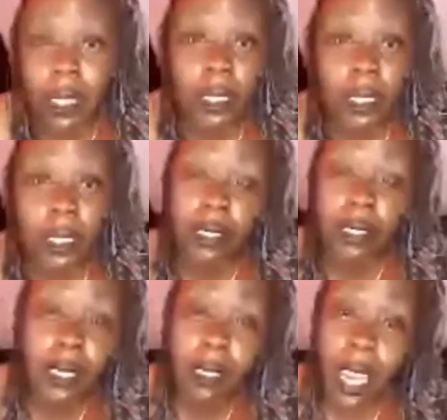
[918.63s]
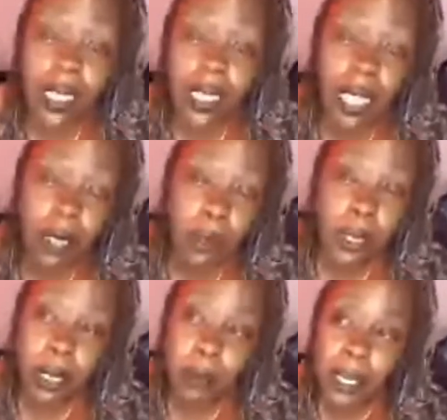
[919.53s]
that's fascinating, really,
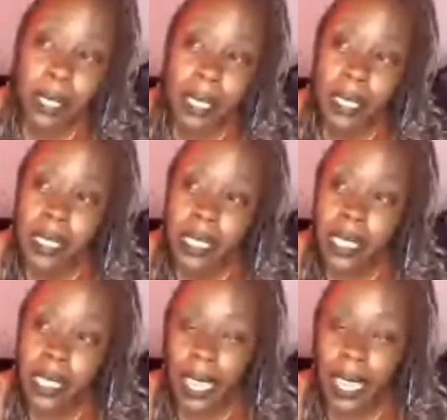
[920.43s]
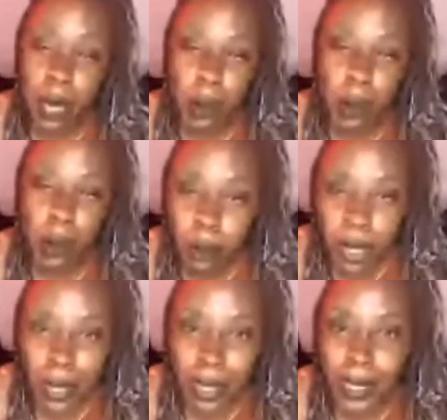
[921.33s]
because they had palm
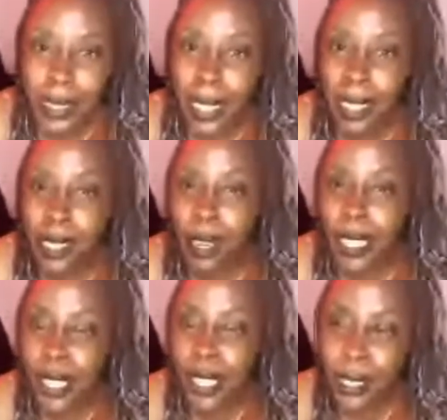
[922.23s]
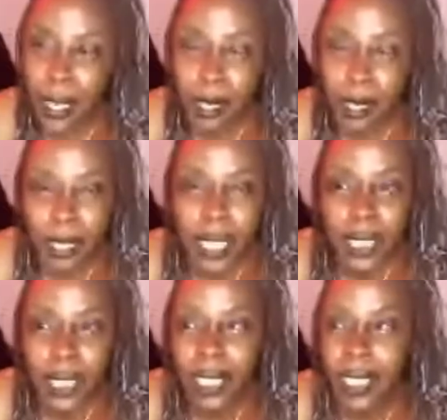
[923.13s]
readers, they taught each other how to read each
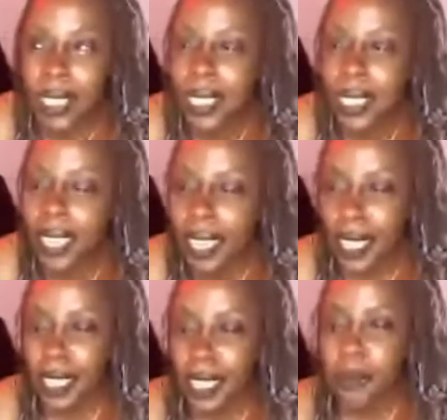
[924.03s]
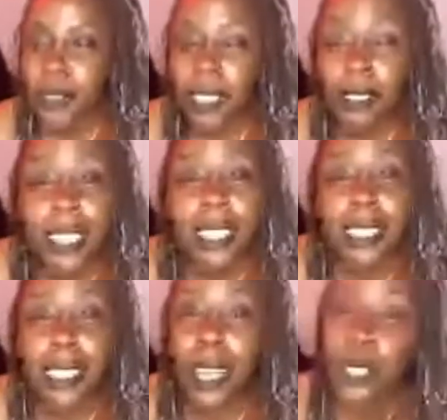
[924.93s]
other, like there was like this
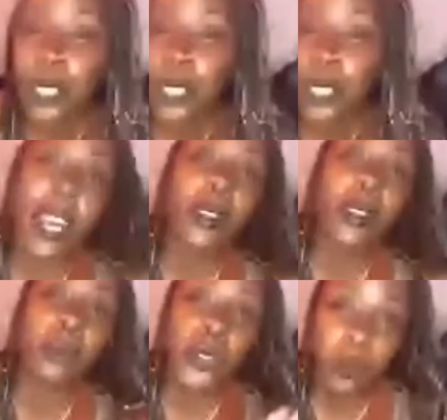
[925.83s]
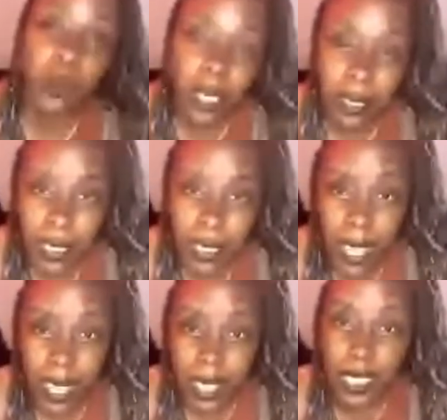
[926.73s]
underground movement of
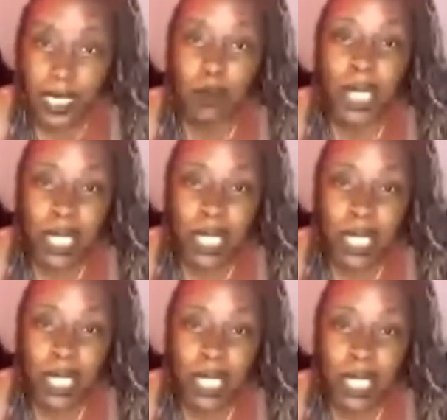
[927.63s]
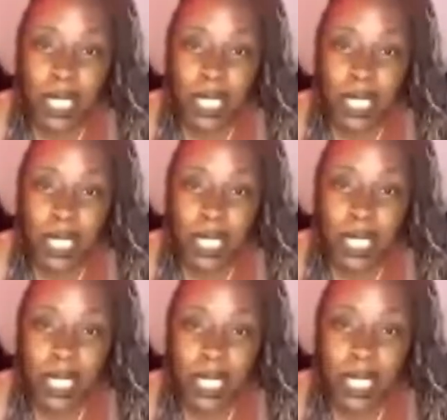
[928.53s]
psychics and mediums and
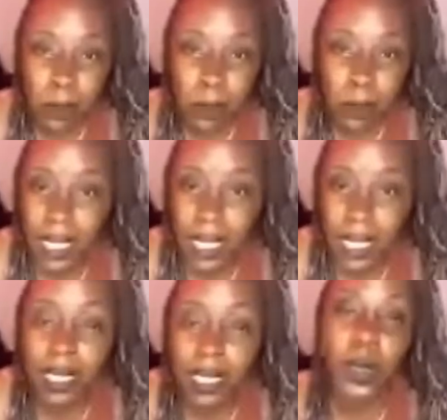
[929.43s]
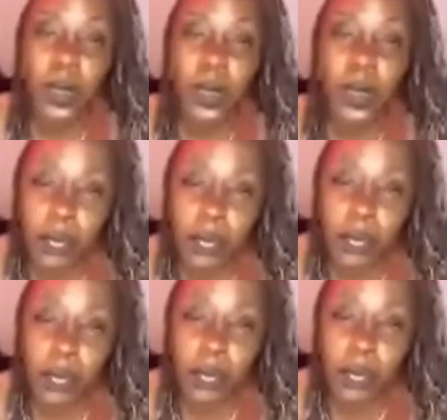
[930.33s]
intuitives and spiritualists. And